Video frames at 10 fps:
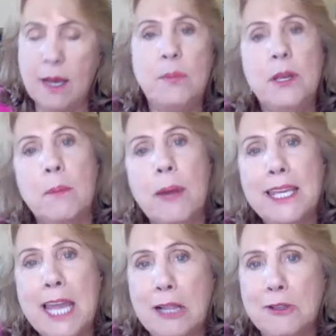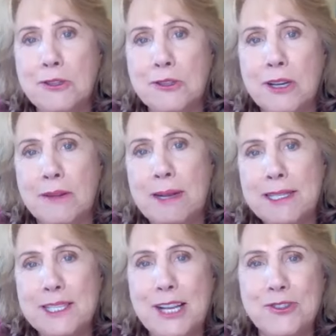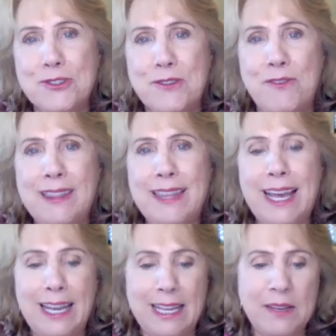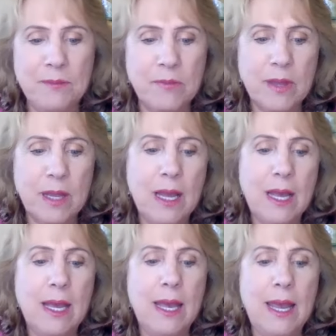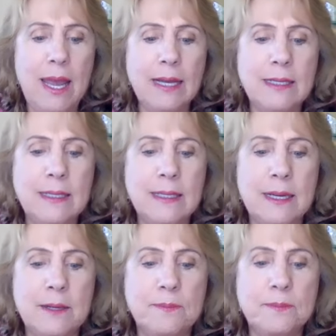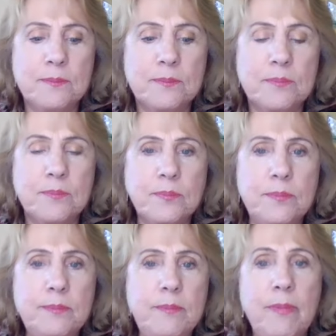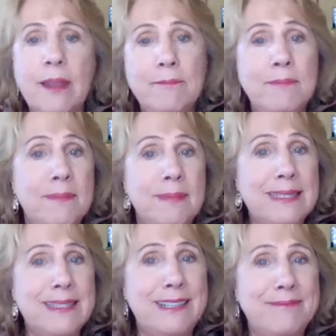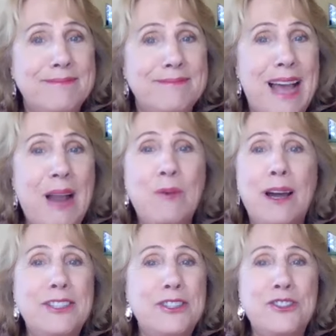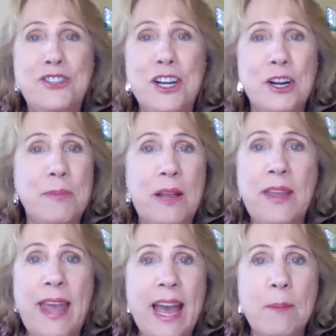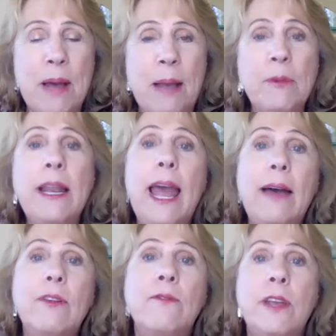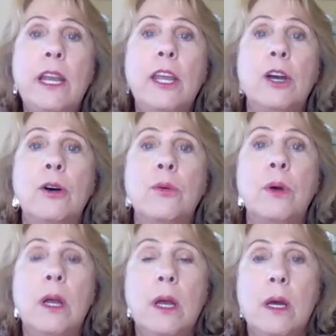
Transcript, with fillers: uh, be on my calendar and my schedule to fit that in. And um, that's it. I want to just share about the app. I'm going to have a video.